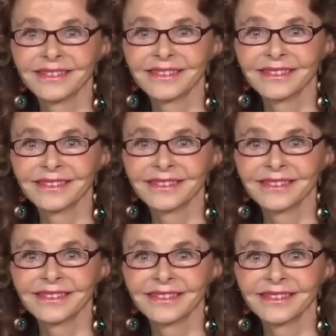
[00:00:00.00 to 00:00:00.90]

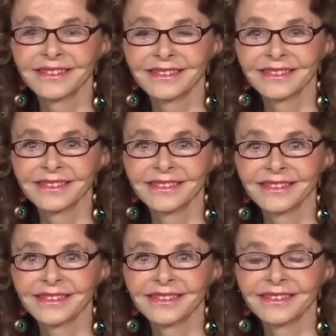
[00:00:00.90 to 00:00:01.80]

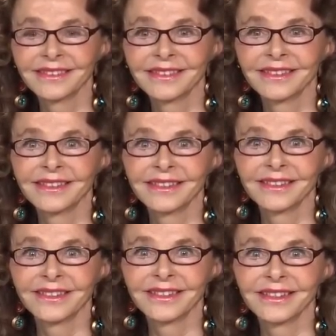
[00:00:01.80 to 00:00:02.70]
Mylene69,
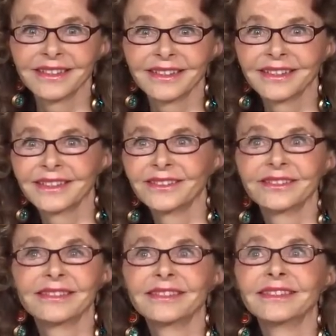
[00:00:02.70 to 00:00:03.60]
2010,
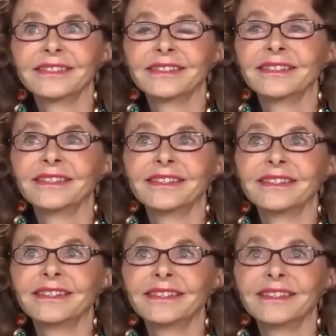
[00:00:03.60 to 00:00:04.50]
and
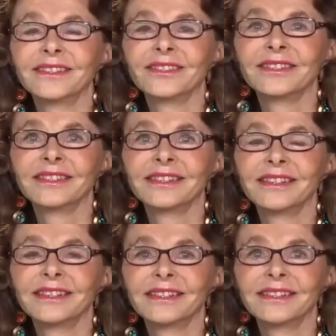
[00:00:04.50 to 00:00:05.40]
Calla
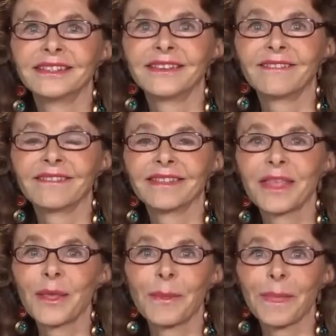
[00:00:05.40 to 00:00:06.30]
Lily from
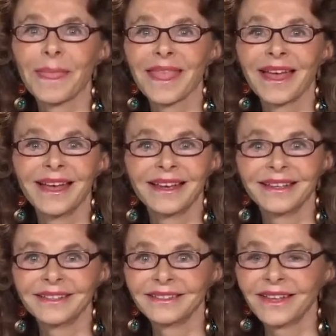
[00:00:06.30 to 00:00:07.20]
California. Thank you,
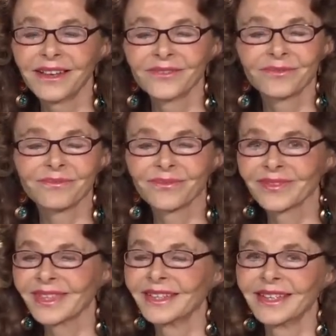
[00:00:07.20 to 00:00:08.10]
everybody, for your
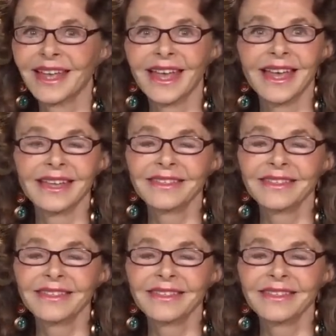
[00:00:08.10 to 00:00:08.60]
super chats.